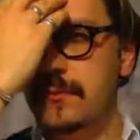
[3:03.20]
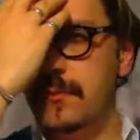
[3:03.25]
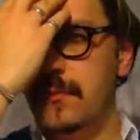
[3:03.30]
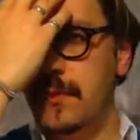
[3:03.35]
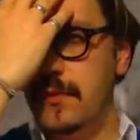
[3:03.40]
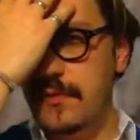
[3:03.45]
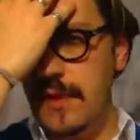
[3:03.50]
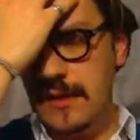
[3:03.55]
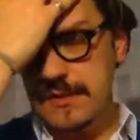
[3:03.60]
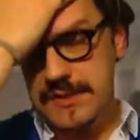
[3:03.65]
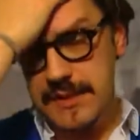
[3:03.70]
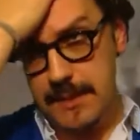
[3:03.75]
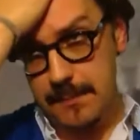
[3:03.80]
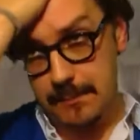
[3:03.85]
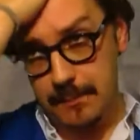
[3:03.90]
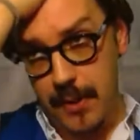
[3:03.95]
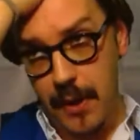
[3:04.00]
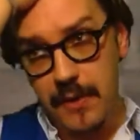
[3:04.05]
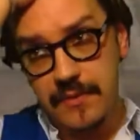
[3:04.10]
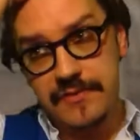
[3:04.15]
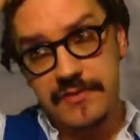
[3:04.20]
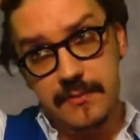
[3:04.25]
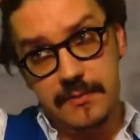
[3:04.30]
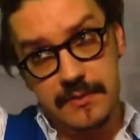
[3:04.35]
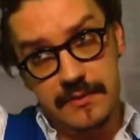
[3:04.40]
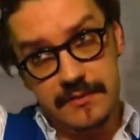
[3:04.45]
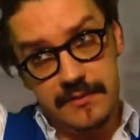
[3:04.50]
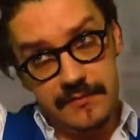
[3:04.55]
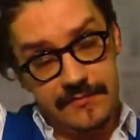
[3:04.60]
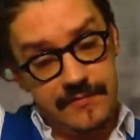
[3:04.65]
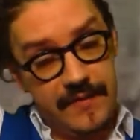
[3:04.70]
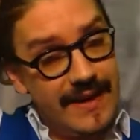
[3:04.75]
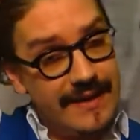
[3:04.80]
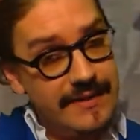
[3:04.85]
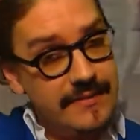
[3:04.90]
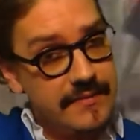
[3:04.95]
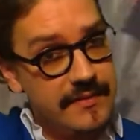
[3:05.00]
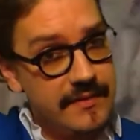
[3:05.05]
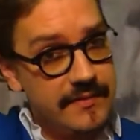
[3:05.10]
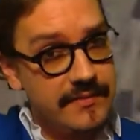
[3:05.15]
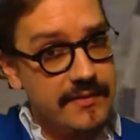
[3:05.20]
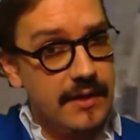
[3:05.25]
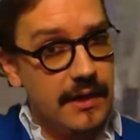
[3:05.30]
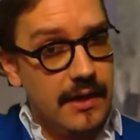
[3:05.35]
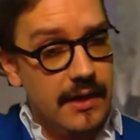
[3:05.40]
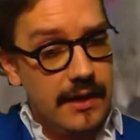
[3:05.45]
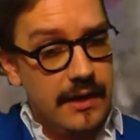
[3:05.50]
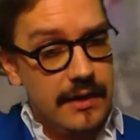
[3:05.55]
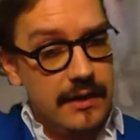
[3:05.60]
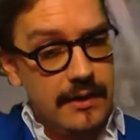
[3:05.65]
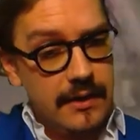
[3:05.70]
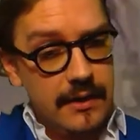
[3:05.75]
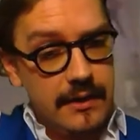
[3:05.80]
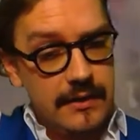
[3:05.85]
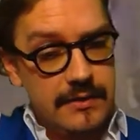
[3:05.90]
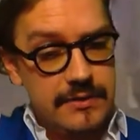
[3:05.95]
It's actually impossible to find this guy in a